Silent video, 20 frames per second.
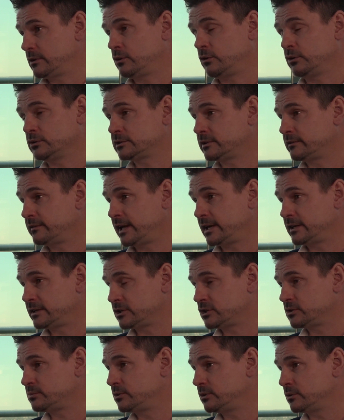the cost of
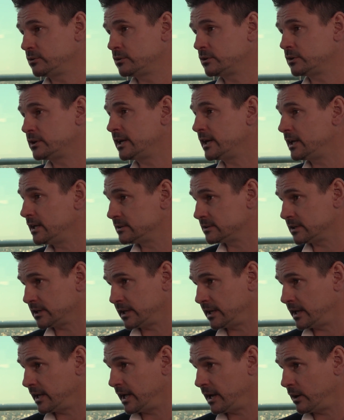that dispute could
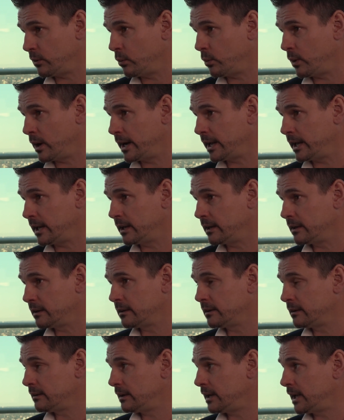easily outweigh
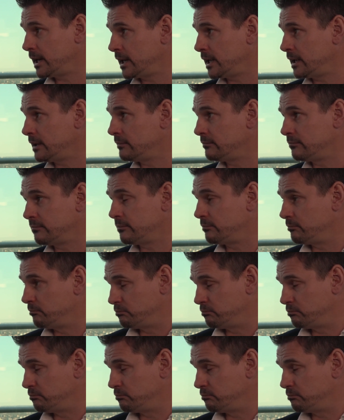any